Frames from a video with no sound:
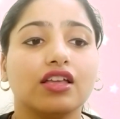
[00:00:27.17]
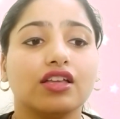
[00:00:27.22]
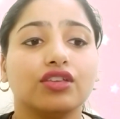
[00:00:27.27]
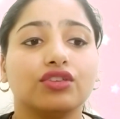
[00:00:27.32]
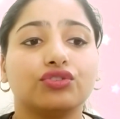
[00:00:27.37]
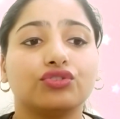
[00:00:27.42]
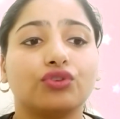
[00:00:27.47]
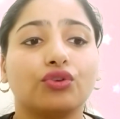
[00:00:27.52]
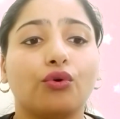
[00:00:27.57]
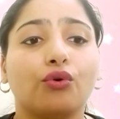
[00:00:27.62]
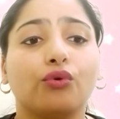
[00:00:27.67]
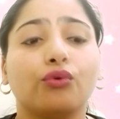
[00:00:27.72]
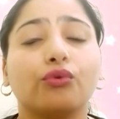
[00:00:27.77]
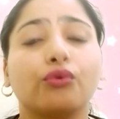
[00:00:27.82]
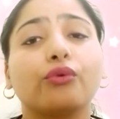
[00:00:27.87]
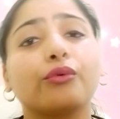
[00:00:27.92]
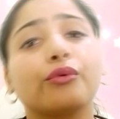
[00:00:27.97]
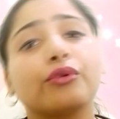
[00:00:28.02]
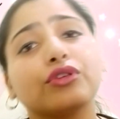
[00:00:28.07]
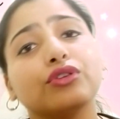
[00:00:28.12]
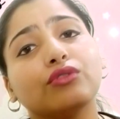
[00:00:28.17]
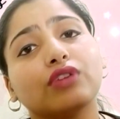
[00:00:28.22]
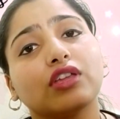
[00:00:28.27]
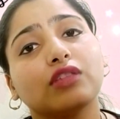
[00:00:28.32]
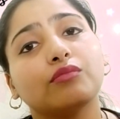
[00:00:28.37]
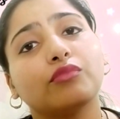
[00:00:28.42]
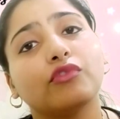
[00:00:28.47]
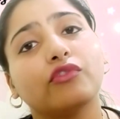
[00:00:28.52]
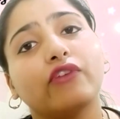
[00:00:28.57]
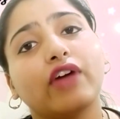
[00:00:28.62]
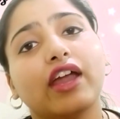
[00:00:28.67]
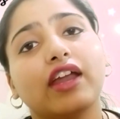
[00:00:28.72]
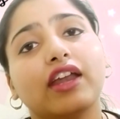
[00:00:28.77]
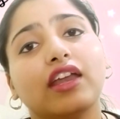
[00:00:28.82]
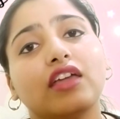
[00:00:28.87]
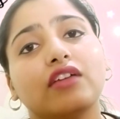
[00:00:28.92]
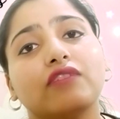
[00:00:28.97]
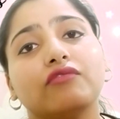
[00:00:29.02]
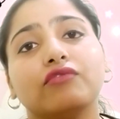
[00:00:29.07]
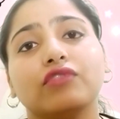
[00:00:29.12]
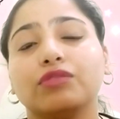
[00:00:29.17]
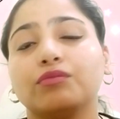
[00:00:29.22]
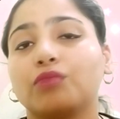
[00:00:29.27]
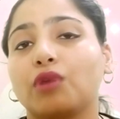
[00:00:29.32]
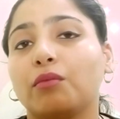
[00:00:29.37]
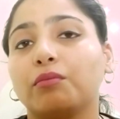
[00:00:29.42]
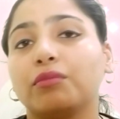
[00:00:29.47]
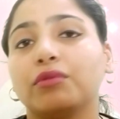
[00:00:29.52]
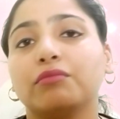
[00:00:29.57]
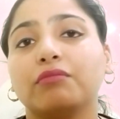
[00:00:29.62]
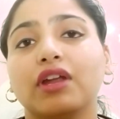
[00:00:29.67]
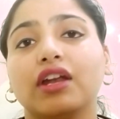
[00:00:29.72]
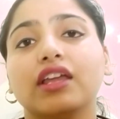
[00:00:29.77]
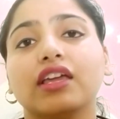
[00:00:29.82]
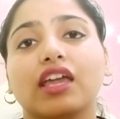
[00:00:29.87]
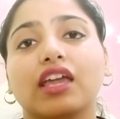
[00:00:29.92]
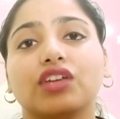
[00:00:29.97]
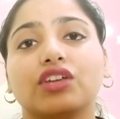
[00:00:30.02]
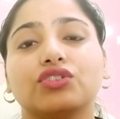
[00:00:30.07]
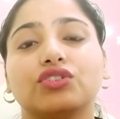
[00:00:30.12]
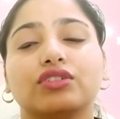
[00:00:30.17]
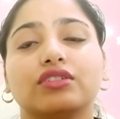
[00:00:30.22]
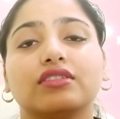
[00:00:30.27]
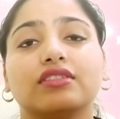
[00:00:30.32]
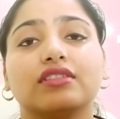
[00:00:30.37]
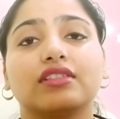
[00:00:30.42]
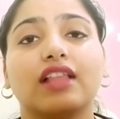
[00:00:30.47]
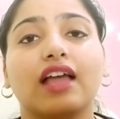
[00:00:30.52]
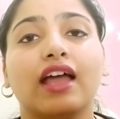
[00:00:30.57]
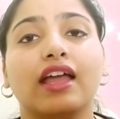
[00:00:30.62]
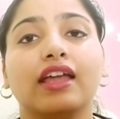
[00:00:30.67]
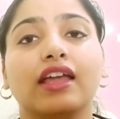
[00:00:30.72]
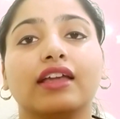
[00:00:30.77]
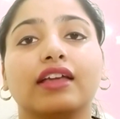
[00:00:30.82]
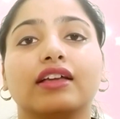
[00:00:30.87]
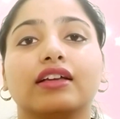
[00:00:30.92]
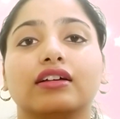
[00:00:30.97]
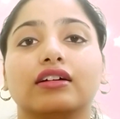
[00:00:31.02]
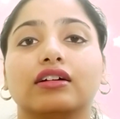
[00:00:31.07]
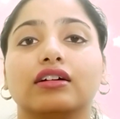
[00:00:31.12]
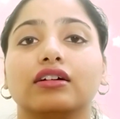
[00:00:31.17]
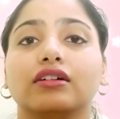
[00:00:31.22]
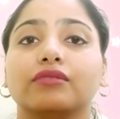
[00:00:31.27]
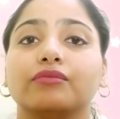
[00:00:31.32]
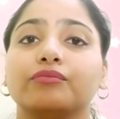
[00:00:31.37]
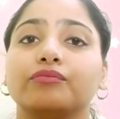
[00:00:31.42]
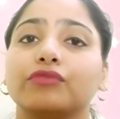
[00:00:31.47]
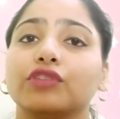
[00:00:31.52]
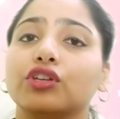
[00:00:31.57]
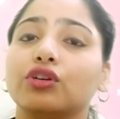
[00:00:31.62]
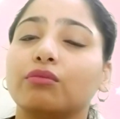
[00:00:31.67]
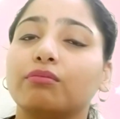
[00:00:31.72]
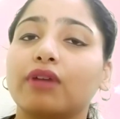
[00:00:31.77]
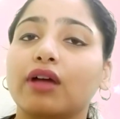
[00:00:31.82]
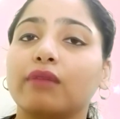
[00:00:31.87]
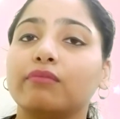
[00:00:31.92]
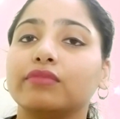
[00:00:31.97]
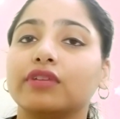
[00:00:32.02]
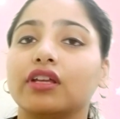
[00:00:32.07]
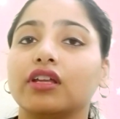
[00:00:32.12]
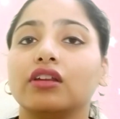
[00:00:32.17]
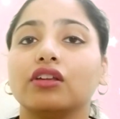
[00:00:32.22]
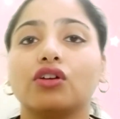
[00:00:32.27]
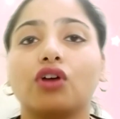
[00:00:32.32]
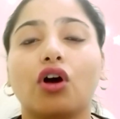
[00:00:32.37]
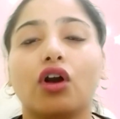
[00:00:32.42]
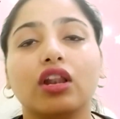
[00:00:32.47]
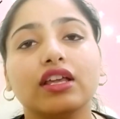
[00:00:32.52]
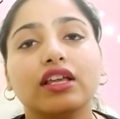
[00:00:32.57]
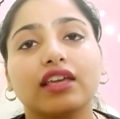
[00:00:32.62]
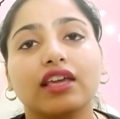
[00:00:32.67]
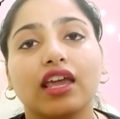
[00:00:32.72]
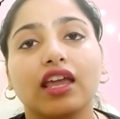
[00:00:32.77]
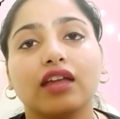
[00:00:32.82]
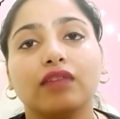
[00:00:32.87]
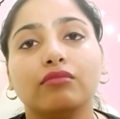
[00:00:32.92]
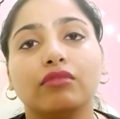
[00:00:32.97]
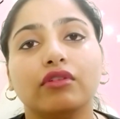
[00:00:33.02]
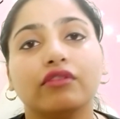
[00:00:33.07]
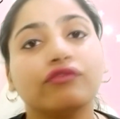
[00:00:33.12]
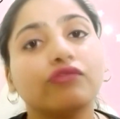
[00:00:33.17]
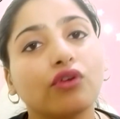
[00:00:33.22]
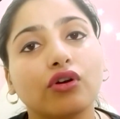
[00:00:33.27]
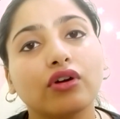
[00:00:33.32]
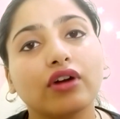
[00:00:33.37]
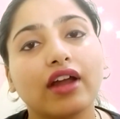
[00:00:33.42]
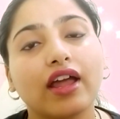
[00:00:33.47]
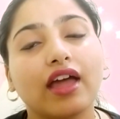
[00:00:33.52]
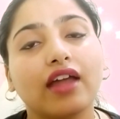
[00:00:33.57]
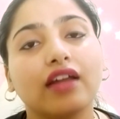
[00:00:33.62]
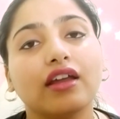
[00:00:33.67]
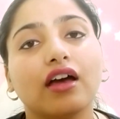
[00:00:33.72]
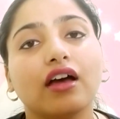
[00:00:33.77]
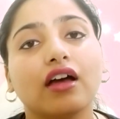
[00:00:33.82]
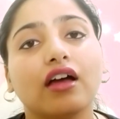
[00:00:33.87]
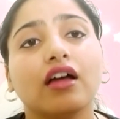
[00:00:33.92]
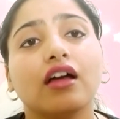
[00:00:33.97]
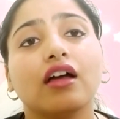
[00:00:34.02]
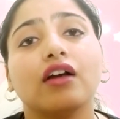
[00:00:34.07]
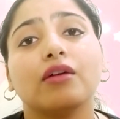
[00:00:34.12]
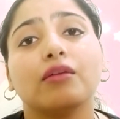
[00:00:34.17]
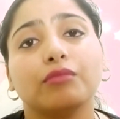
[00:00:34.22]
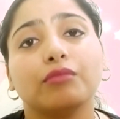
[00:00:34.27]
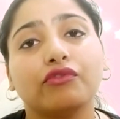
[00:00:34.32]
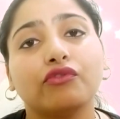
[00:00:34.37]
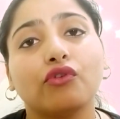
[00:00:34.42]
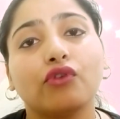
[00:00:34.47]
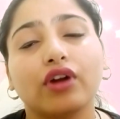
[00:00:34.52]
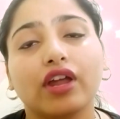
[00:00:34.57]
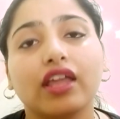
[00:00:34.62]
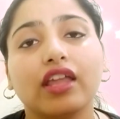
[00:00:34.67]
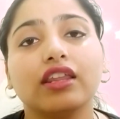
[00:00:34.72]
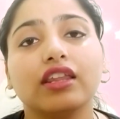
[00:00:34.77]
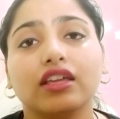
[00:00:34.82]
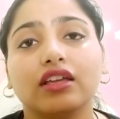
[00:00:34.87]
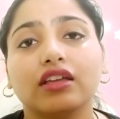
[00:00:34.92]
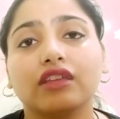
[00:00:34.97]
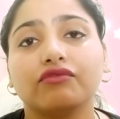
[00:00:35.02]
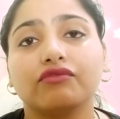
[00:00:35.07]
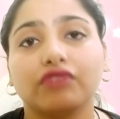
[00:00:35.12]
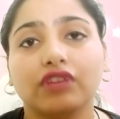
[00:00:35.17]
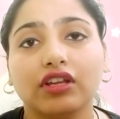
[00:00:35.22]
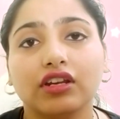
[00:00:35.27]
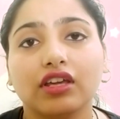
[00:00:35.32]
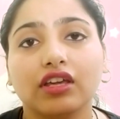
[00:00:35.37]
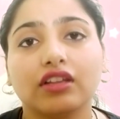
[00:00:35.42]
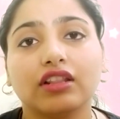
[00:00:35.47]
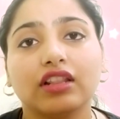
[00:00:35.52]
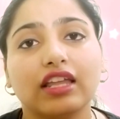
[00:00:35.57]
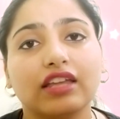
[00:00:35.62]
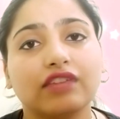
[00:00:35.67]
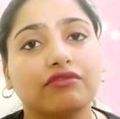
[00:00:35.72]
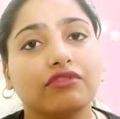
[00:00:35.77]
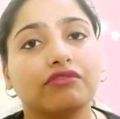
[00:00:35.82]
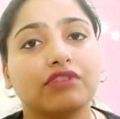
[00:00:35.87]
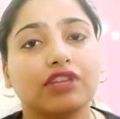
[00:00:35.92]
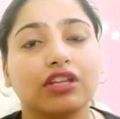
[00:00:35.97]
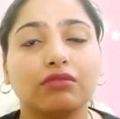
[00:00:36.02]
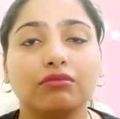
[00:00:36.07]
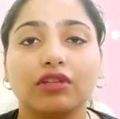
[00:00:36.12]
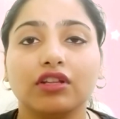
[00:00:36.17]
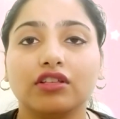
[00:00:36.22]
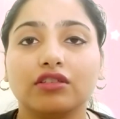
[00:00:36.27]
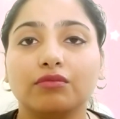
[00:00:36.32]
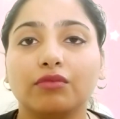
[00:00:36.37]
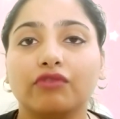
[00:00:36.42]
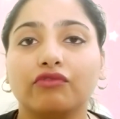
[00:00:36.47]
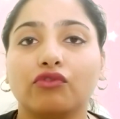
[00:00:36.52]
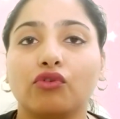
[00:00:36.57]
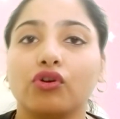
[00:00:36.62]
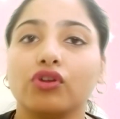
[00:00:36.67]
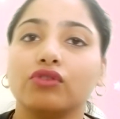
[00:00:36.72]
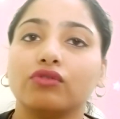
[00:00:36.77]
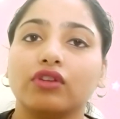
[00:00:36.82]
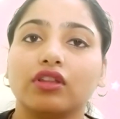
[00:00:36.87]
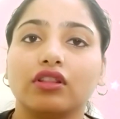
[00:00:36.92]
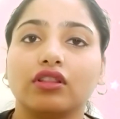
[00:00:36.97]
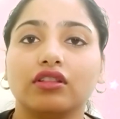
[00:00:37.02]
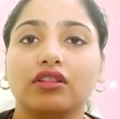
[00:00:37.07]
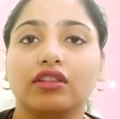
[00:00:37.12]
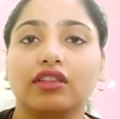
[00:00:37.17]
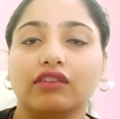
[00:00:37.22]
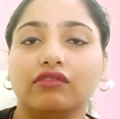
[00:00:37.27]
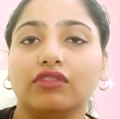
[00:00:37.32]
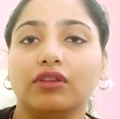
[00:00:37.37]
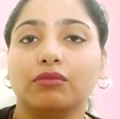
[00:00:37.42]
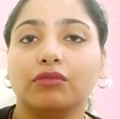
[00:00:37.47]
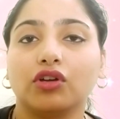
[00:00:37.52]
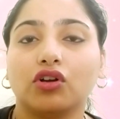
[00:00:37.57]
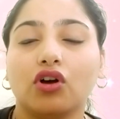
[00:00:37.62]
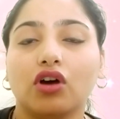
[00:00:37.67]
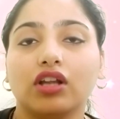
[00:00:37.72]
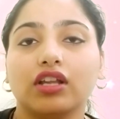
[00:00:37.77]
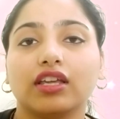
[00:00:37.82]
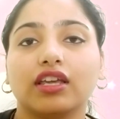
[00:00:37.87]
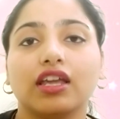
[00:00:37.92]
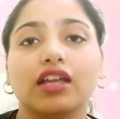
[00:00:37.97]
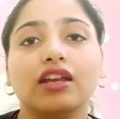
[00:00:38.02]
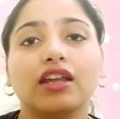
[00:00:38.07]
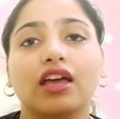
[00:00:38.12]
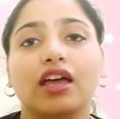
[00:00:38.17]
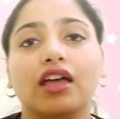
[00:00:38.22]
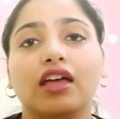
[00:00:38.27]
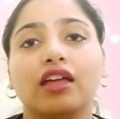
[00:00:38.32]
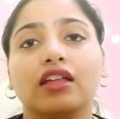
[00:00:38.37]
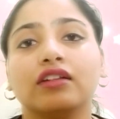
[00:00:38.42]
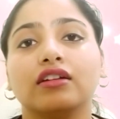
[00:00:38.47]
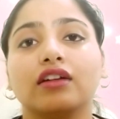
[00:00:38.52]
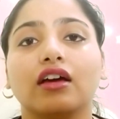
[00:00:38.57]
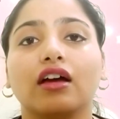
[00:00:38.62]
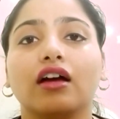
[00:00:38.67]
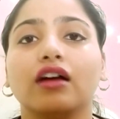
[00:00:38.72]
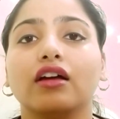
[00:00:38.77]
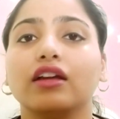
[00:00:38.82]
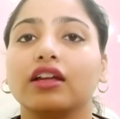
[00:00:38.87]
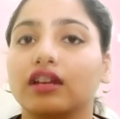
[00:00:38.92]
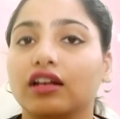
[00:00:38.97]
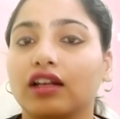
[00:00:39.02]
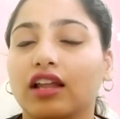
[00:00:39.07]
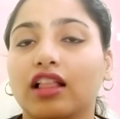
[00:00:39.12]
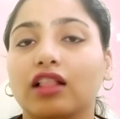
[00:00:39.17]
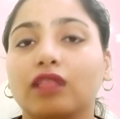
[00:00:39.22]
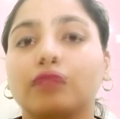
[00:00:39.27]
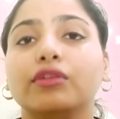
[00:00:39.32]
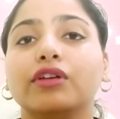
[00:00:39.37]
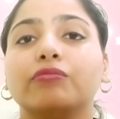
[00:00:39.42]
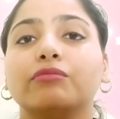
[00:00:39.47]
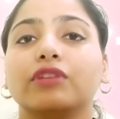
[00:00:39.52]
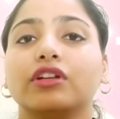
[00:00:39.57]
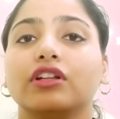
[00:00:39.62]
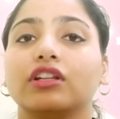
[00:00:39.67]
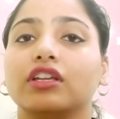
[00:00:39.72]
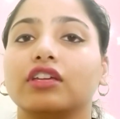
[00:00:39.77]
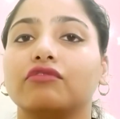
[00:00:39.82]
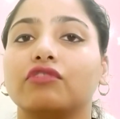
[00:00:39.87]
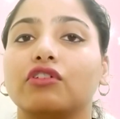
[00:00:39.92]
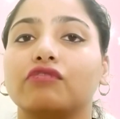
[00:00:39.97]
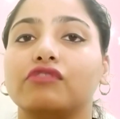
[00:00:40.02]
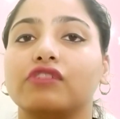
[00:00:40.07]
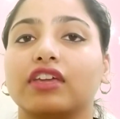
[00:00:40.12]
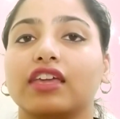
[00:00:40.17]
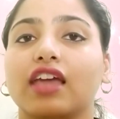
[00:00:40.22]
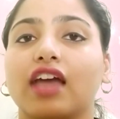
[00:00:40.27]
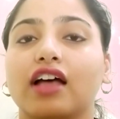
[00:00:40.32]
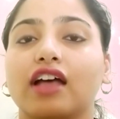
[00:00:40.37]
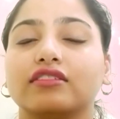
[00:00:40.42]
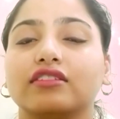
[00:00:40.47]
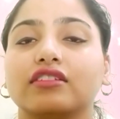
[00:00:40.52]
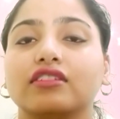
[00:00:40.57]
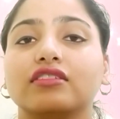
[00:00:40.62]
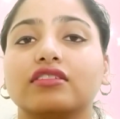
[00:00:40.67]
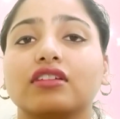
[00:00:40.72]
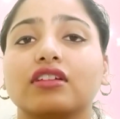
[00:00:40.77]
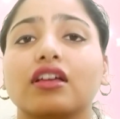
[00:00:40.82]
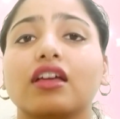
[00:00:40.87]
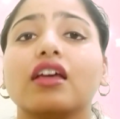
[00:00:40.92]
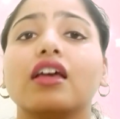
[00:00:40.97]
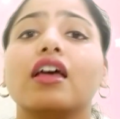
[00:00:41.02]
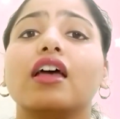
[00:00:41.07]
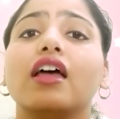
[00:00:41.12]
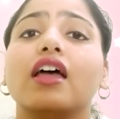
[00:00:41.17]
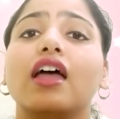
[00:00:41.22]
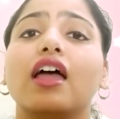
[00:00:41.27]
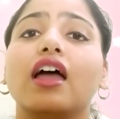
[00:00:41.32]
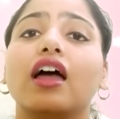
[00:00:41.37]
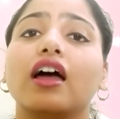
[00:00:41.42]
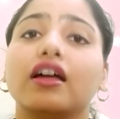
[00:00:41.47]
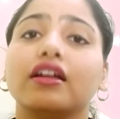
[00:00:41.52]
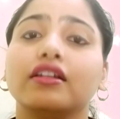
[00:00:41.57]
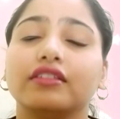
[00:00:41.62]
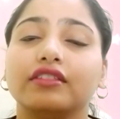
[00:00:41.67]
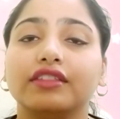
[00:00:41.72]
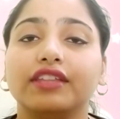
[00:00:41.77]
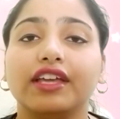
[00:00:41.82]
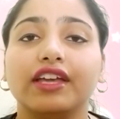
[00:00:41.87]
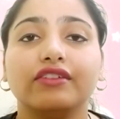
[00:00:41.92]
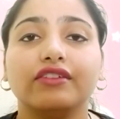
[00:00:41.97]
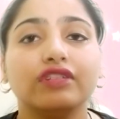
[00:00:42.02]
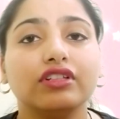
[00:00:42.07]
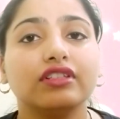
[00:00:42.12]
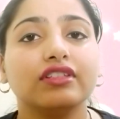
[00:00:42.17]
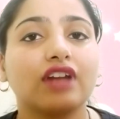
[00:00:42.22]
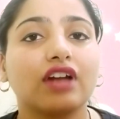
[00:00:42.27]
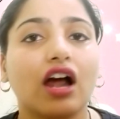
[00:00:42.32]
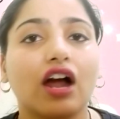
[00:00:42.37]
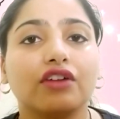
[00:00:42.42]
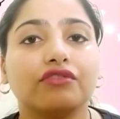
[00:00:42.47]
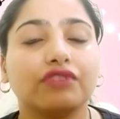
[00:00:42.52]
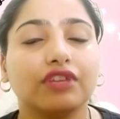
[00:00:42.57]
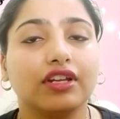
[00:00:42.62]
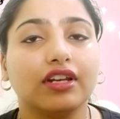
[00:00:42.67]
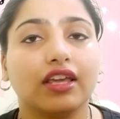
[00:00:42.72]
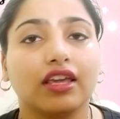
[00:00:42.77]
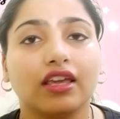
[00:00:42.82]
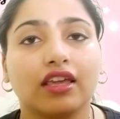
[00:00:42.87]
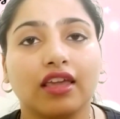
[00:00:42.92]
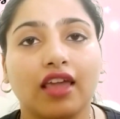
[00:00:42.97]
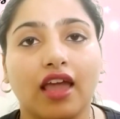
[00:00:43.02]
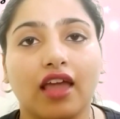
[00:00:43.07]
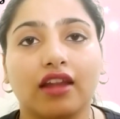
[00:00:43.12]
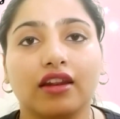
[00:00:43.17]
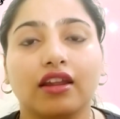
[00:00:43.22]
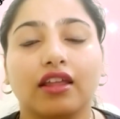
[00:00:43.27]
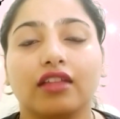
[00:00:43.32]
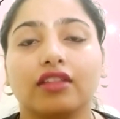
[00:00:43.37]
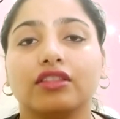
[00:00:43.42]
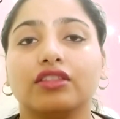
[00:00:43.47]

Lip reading: So you can provide him with proper medications like neopeptin, Colicaid before any feeding, like 15 minutes before. You can give them the Colicaid and it'll help them relieve of the gases, and they will start feeding again.